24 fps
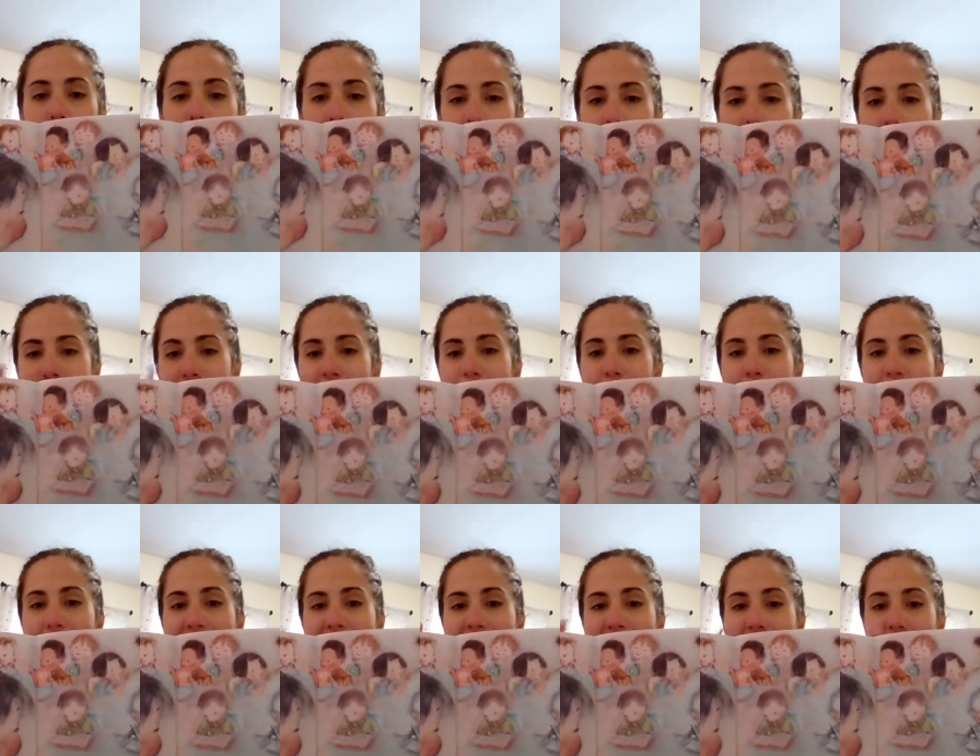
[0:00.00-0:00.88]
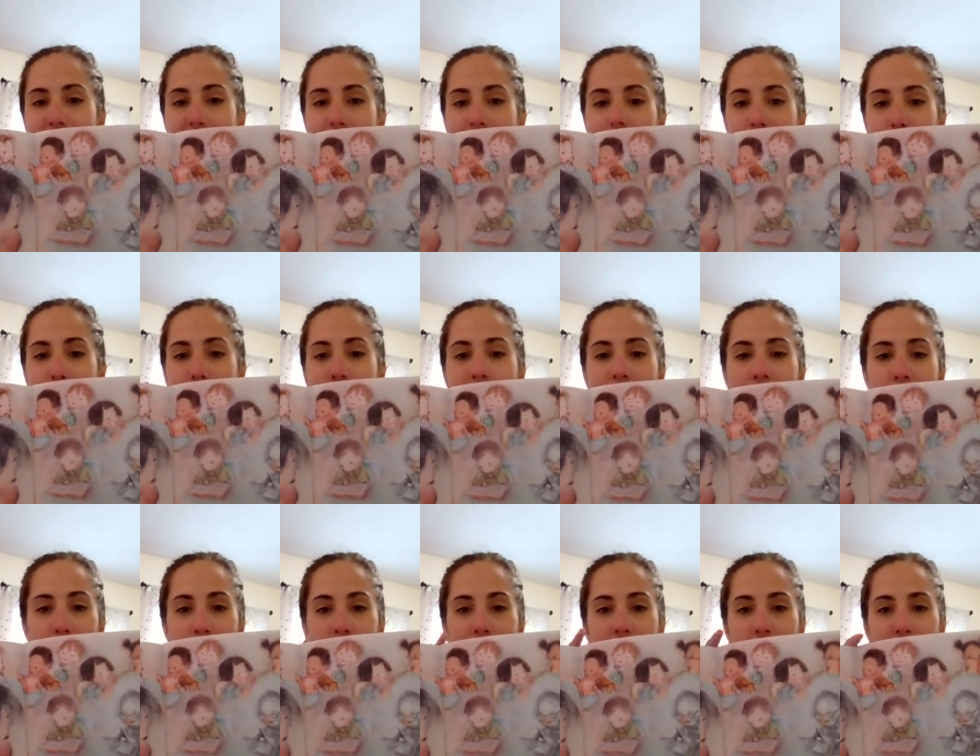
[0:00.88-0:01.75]
kind of looks like it's got some color
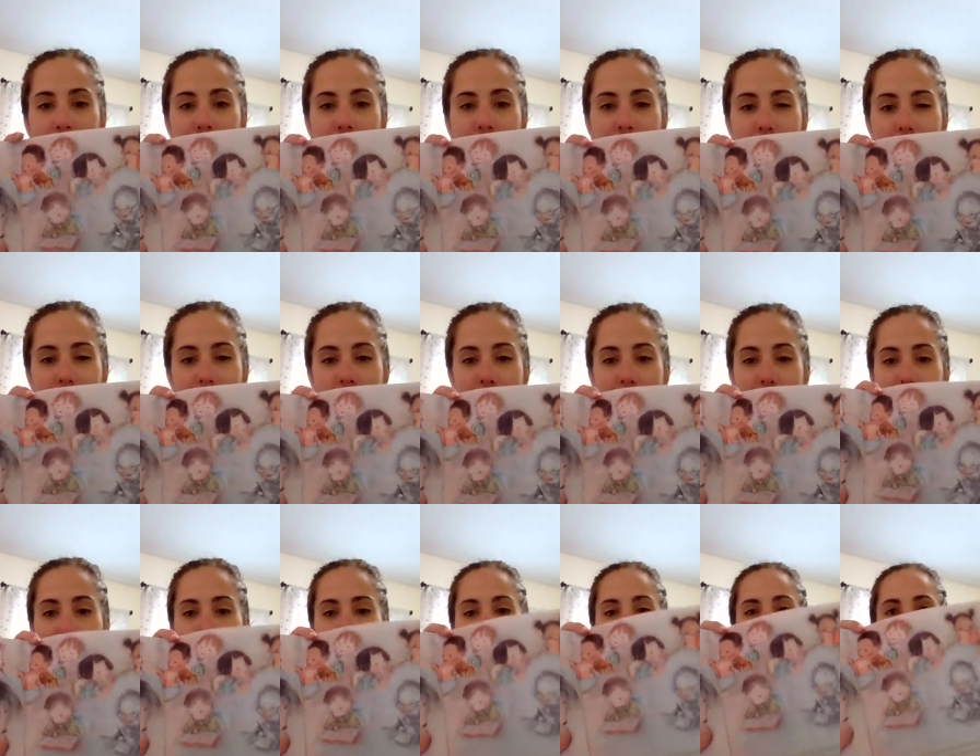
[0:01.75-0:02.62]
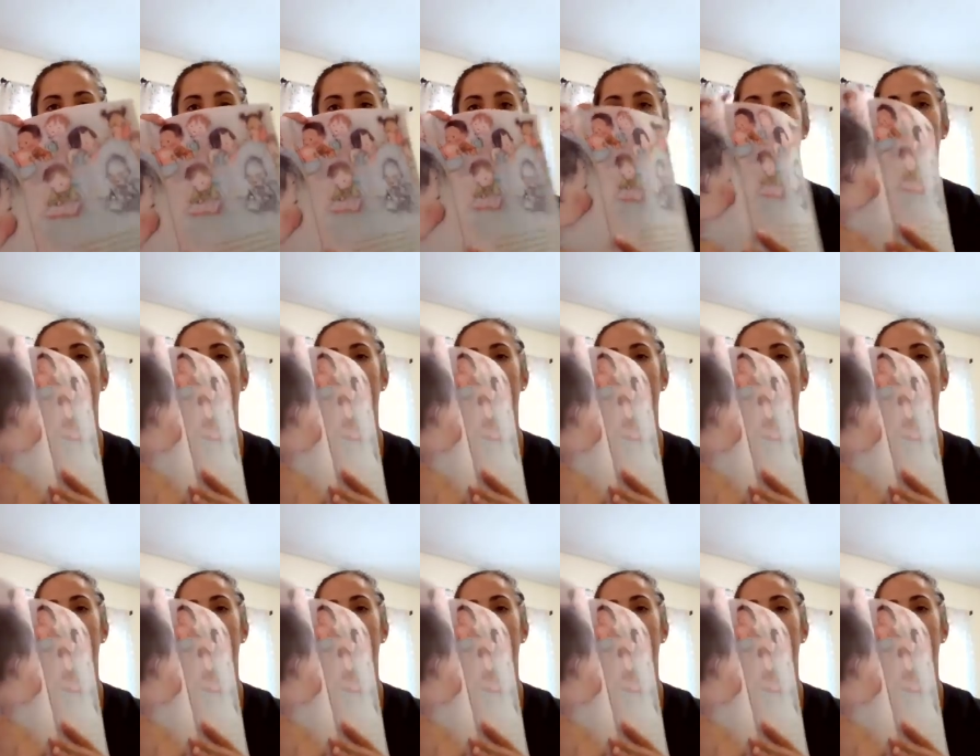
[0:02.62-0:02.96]
where he was starting to smile.